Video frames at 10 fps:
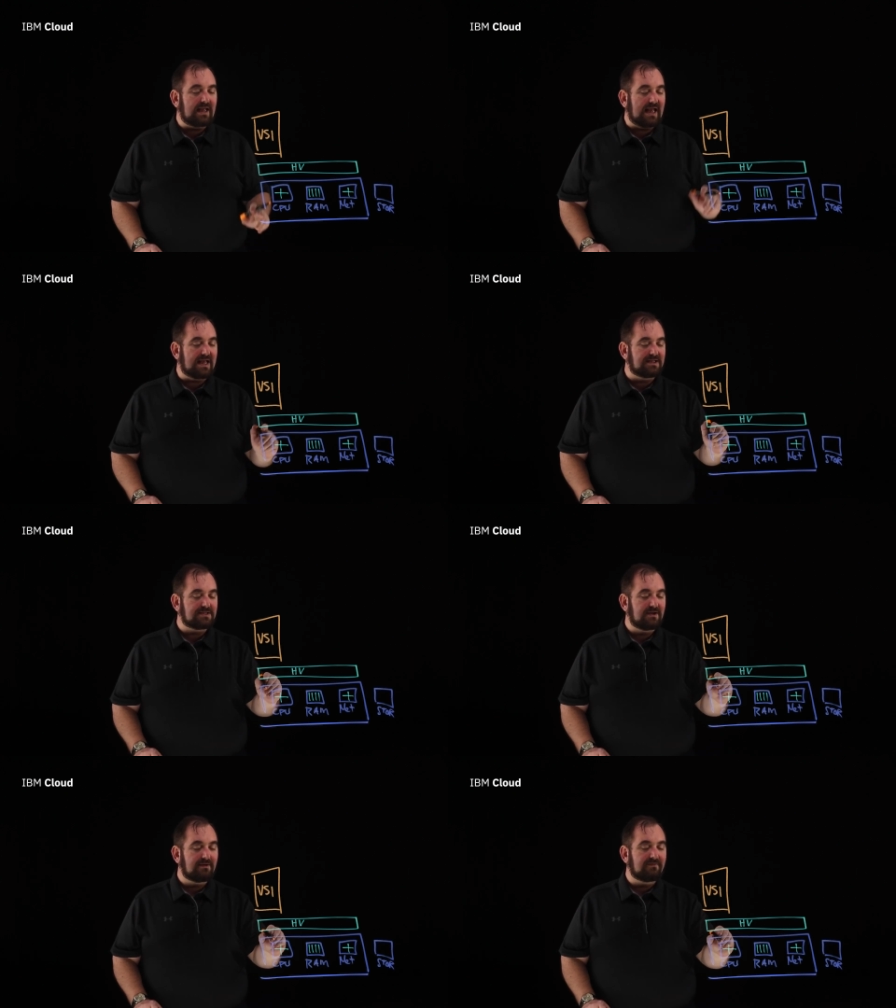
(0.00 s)

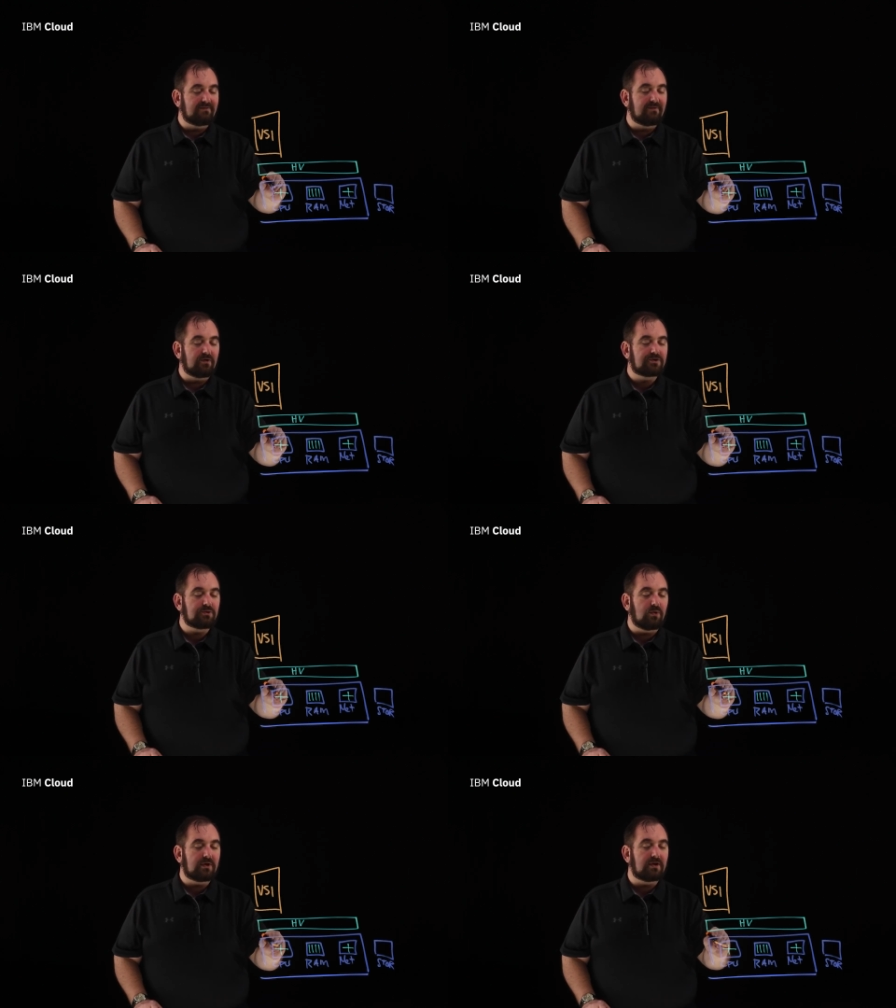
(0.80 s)
has
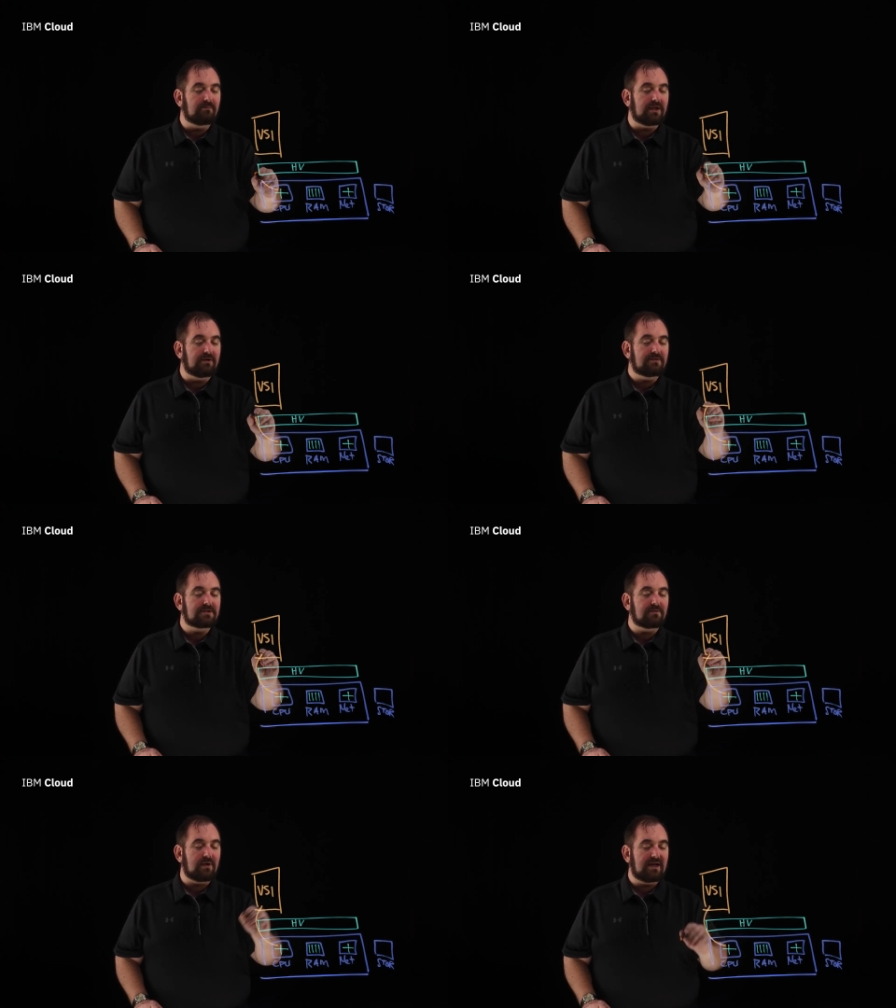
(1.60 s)
virtual
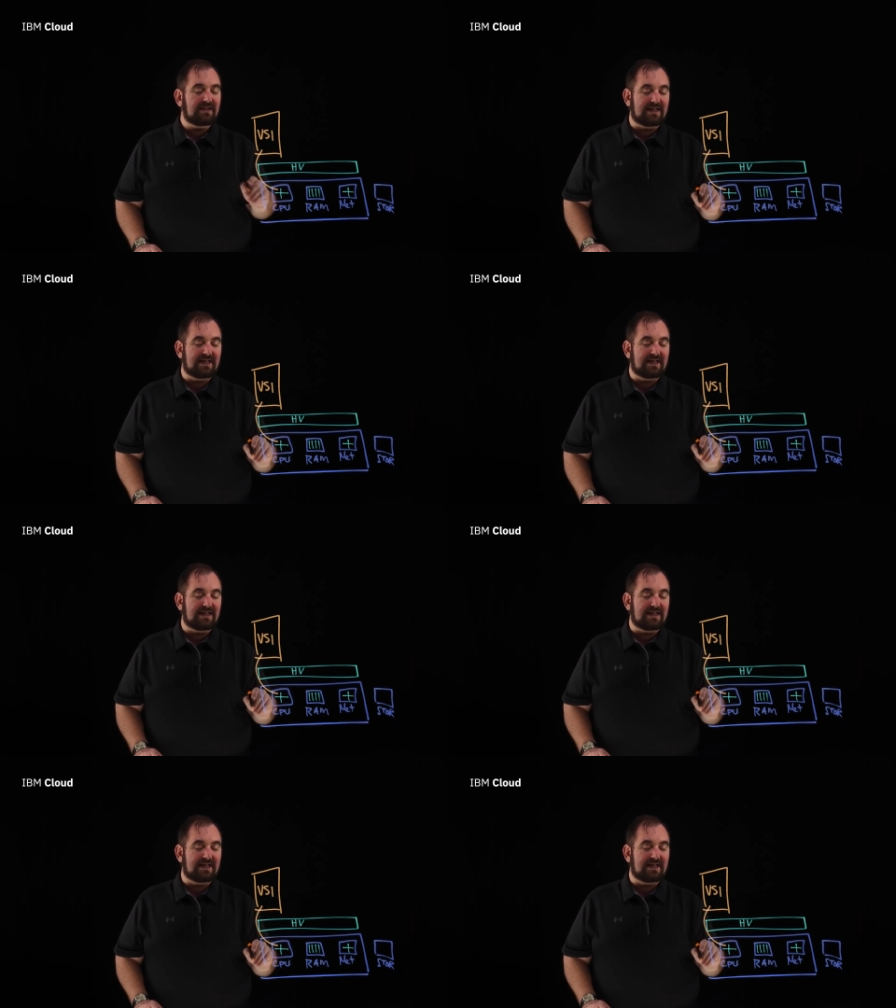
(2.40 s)
compute, right?